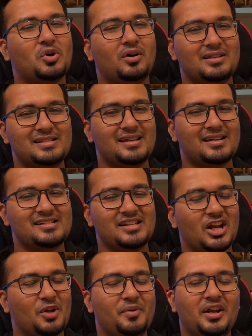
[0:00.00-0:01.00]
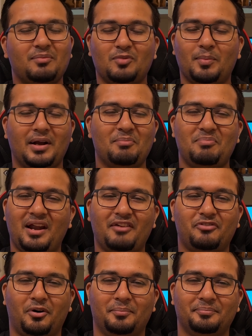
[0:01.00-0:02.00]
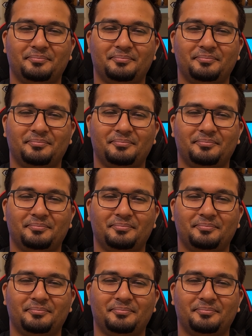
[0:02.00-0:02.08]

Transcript: on six nanometer mobile platform.